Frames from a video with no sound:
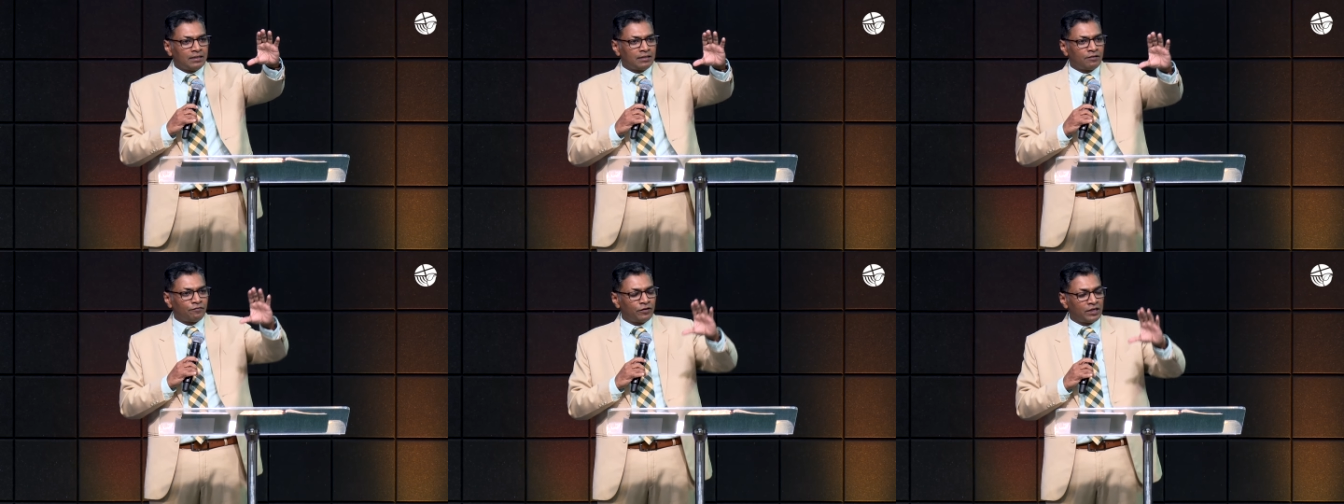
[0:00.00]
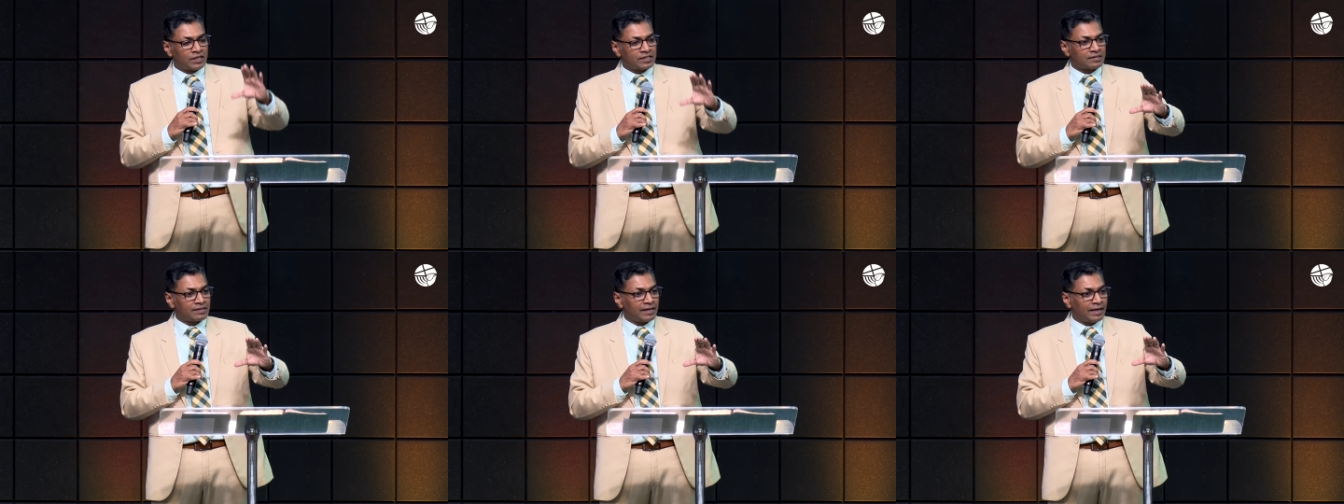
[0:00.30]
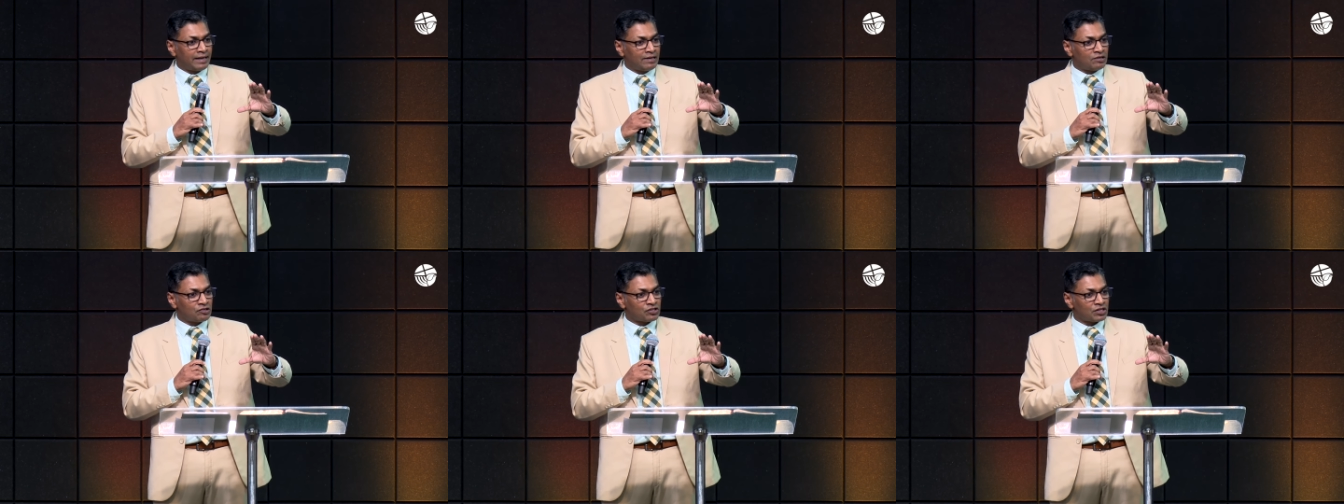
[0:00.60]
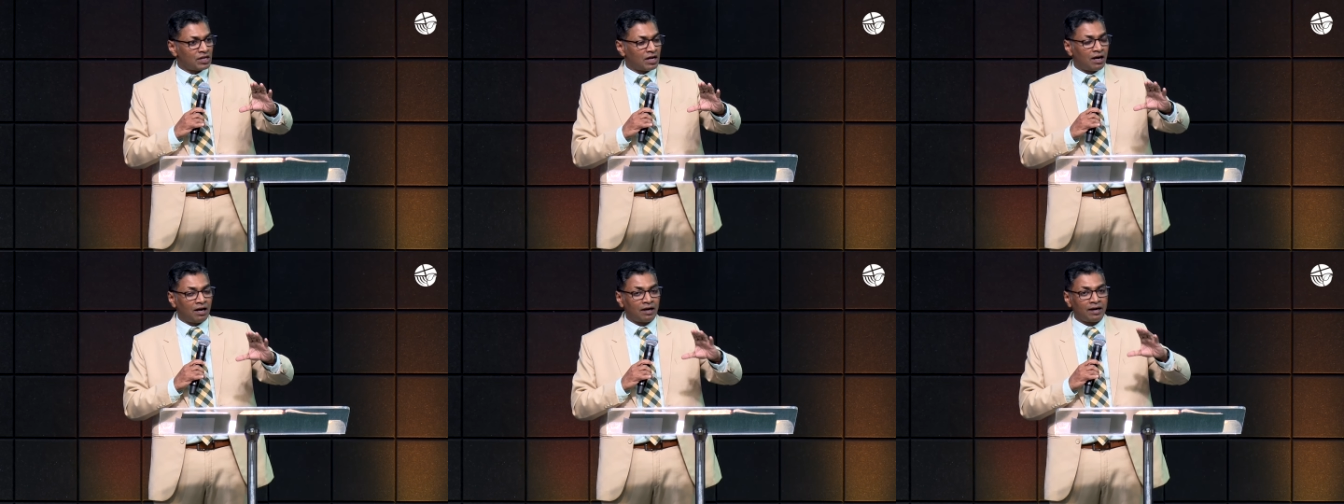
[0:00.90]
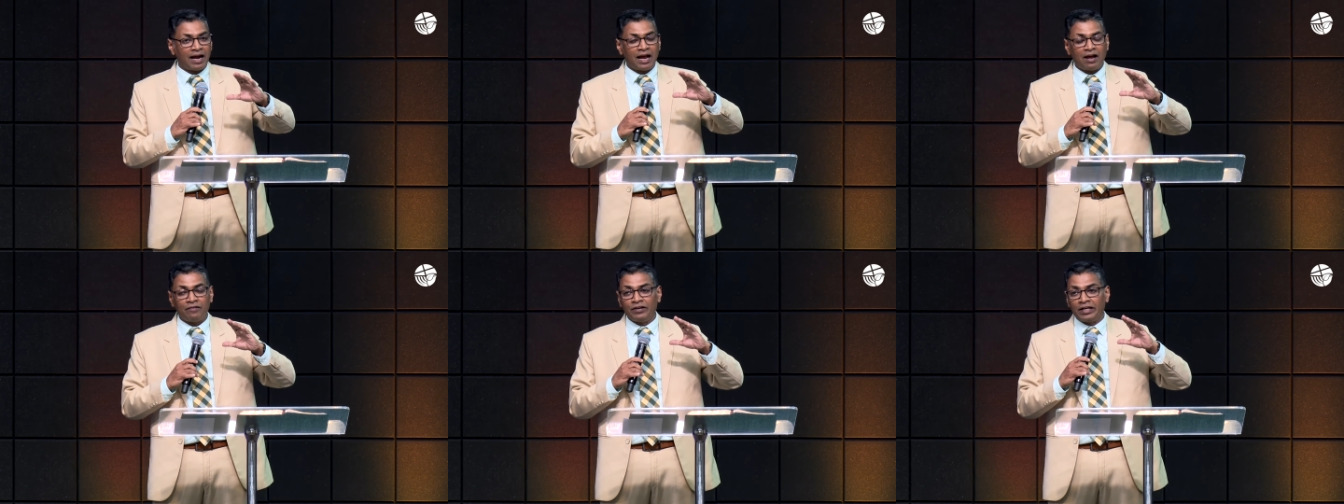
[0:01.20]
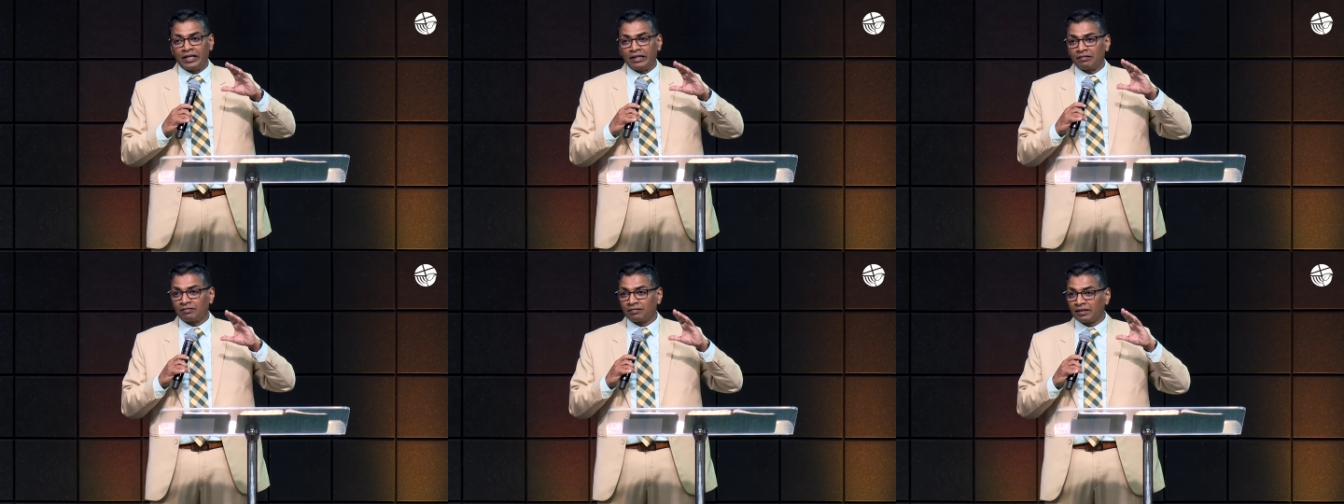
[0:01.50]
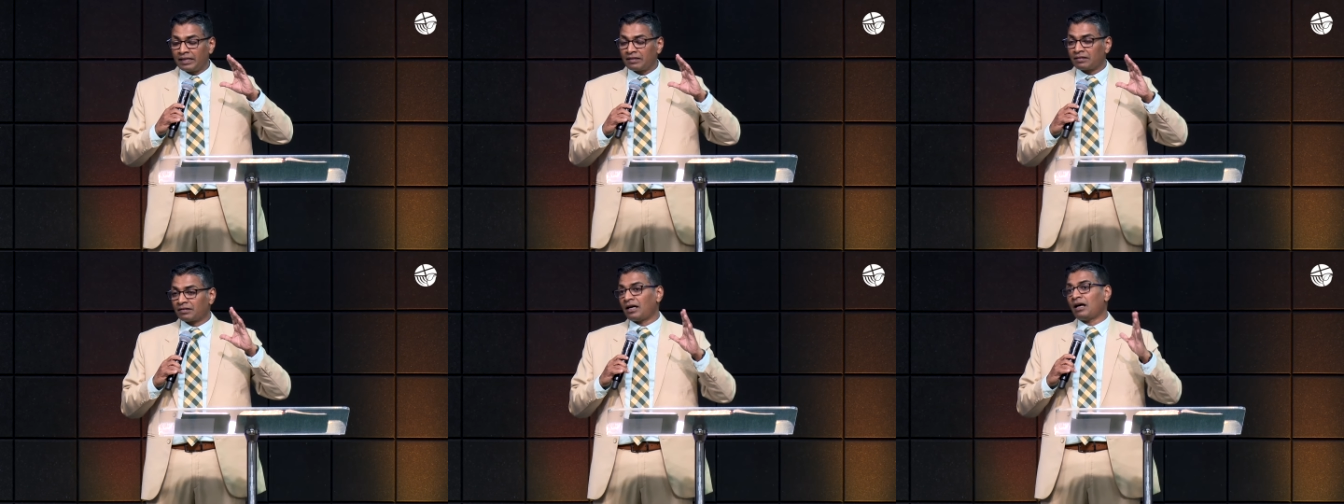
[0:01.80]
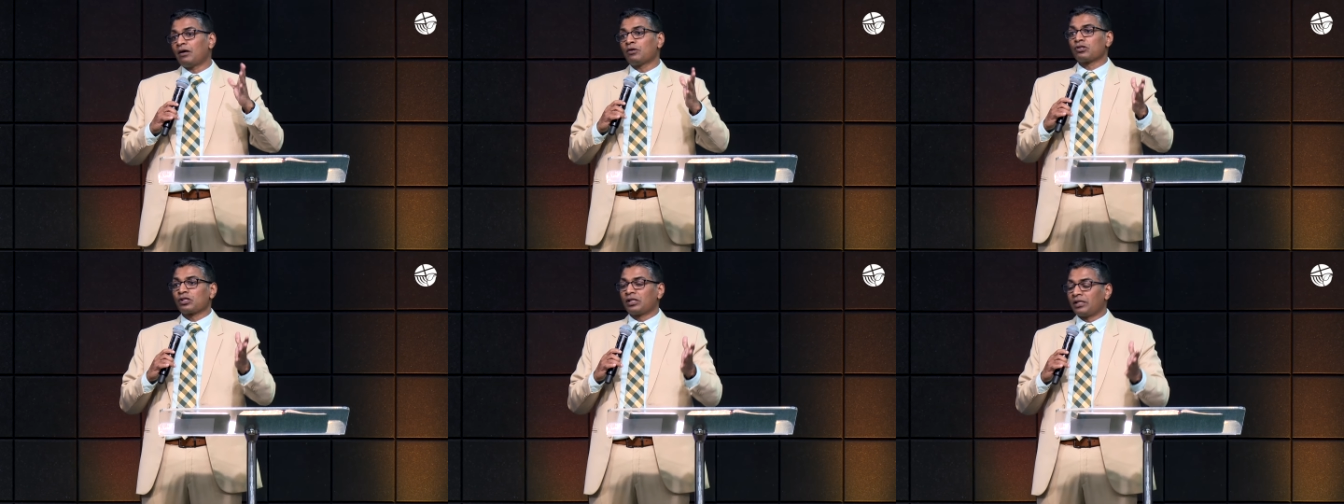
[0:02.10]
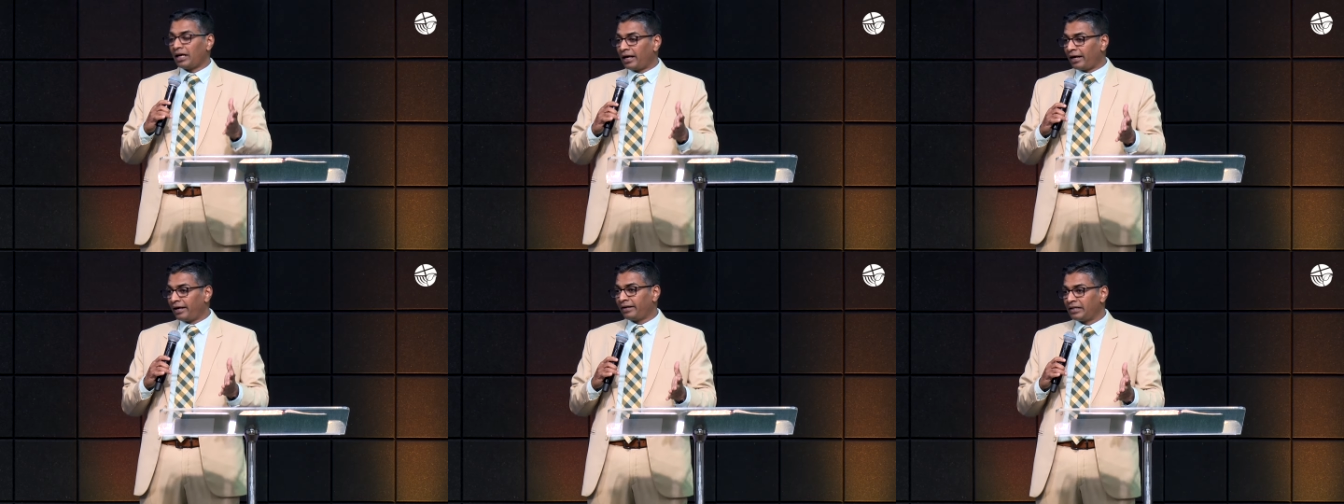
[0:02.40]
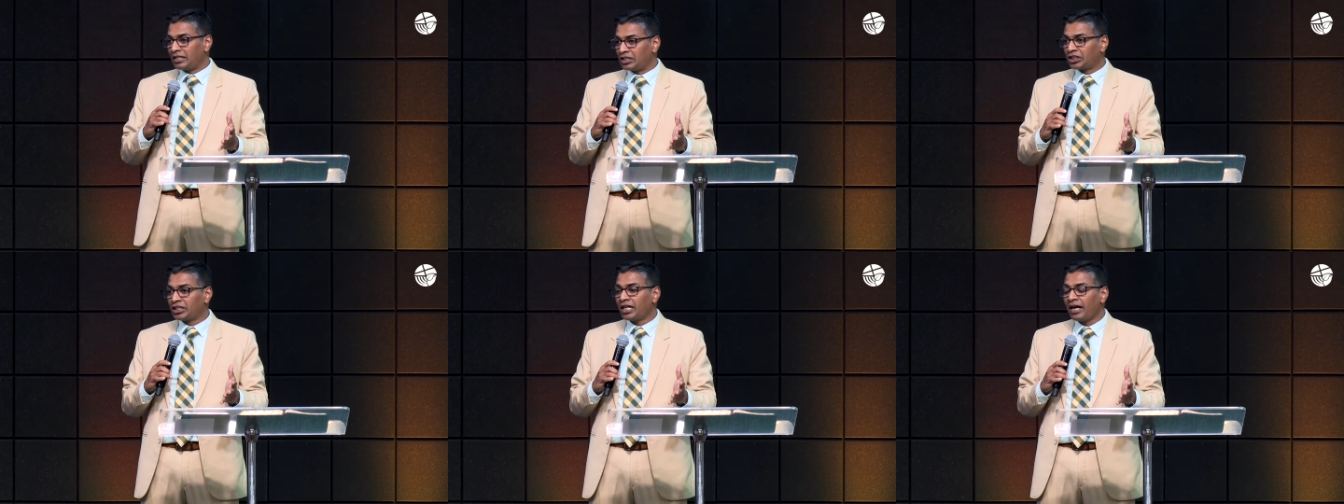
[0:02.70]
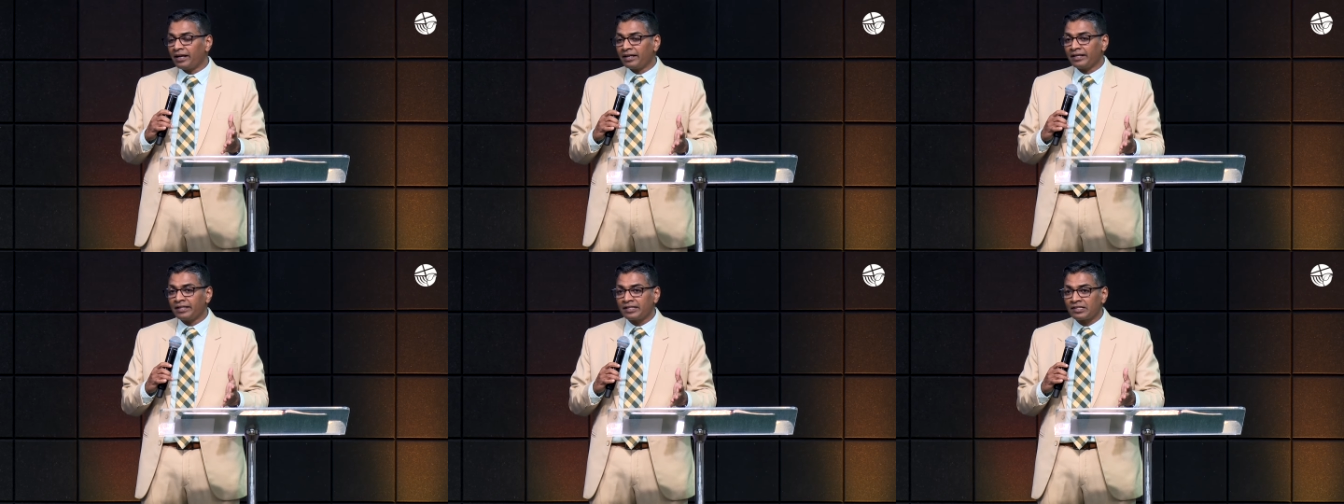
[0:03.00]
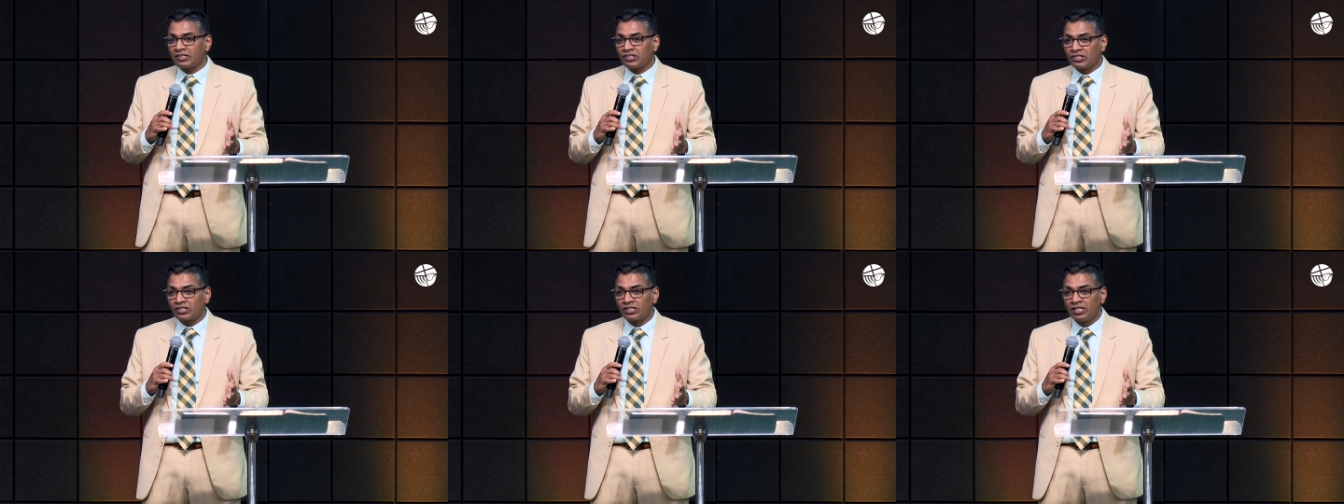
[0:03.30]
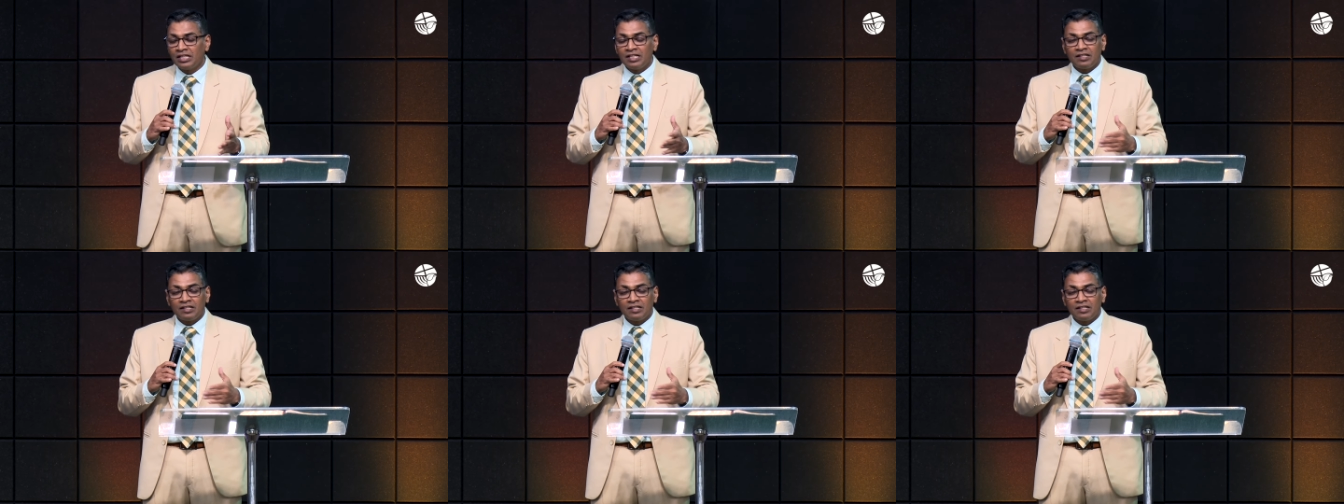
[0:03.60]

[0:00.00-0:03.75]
The Philistines are having 3,000 iron chariots,